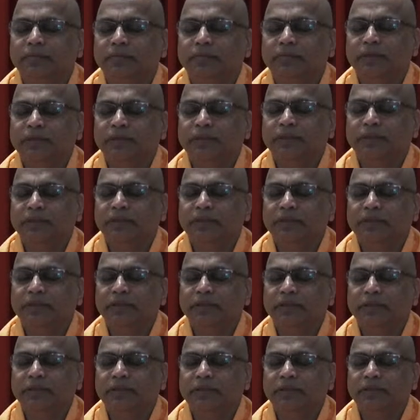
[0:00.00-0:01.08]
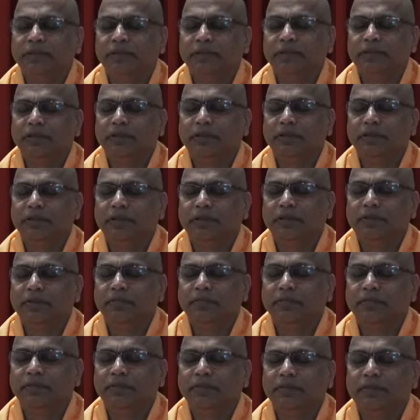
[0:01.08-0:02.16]
Breathe in a
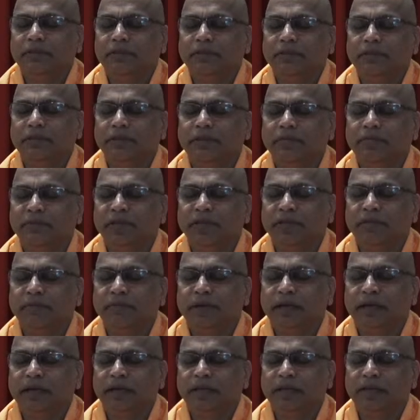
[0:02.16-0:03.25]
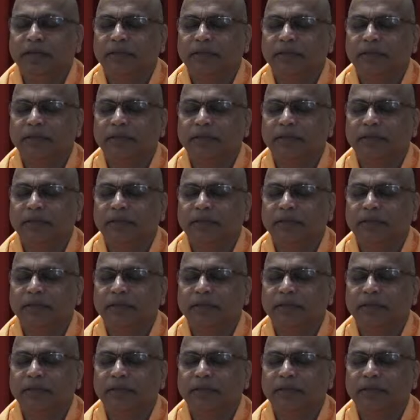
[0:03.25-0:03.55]
deep, rhythmic manner.